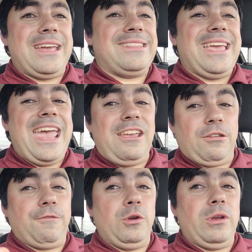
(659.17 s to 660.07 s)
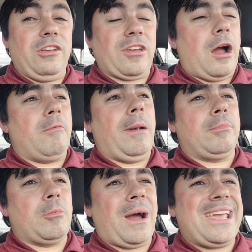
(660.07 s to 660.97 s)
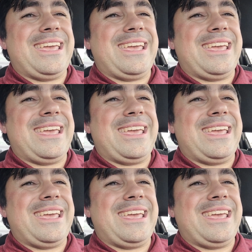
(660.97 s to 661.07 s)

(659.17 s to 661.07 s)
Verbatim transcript: It takes a few days. I remember my